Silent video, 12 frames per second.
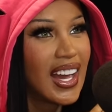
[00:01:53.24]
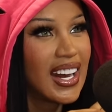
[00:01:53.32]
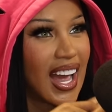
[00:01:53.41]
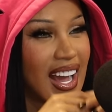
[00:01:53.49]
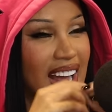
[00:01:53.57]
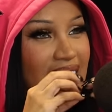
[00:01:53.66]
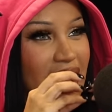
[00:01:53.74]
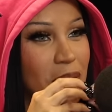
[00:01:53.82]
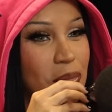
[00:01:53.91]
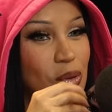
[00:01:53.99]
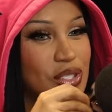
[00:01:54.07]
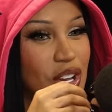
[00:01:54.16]
like a lot
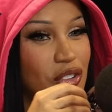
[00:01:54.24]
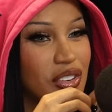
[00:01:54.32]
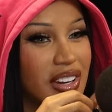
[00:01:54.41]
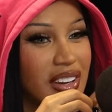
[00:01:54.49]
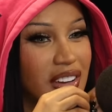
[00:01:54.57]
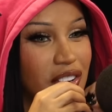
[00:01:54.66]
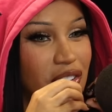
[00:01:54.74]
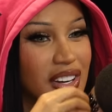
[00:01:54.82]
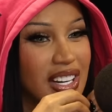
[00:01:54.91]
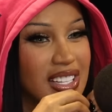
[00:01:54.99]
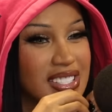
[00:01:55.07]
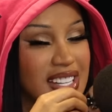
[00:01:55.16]
of music cri-
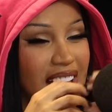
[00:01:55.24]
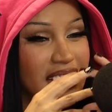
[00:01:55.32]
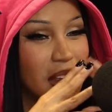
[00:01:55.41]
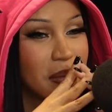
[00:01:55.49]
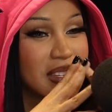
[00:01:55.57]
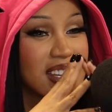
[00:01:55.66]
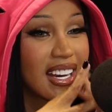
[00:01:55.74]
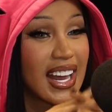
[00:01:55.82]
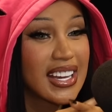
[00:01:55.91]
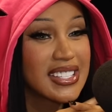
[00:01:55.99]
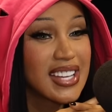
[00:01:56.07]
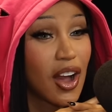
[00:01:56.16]
critics, like mm-hmm. they be saying
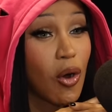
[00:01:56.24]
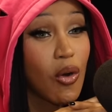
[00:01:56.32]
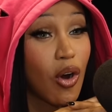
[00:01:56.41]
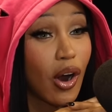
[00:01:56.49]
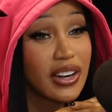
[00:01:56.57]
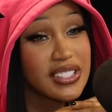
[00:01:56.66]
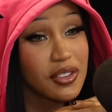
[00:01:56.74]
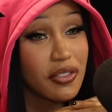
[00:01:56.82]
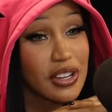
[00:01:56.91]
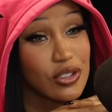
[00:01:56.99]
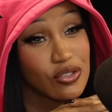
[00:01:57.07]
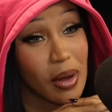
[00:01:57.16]
like it's like, oh, Cardi's
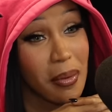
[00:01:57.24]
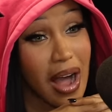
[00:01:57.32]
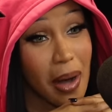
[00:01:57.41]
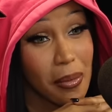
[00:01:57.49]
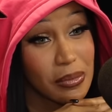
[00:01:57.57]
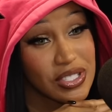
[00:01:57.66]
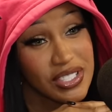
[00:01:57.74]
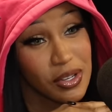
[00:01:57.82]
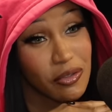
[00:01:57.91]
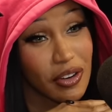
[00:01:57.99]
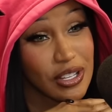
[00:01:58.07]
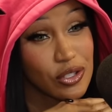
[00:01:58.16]
afraid to drop her album.
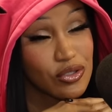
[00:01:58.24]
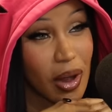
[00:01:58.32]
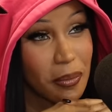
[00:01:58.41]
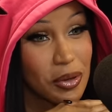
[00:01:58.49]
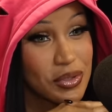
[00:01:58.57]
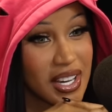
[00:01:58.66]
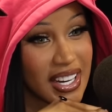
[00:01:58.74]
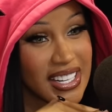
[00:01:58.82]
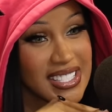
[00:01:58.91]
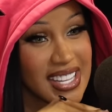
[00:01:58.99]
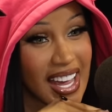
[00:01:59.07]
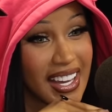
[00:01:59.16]
She's afraid to drop music, yeah.
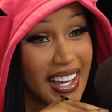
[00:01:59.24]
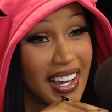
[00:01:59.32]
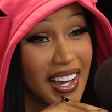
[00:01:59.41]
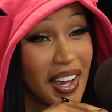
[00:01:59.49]
and it's like